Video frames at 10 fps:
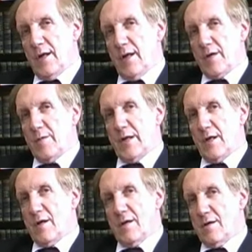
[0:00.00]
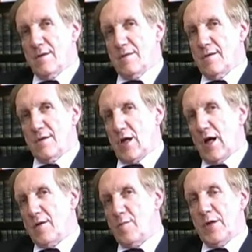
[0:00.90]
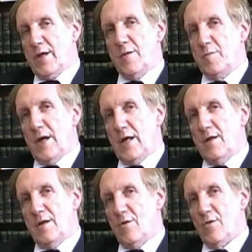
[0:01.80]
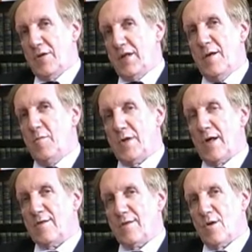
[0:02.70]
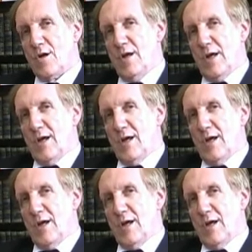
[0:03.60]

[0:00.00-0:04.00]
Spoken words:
like whether God became man or redeemed us, or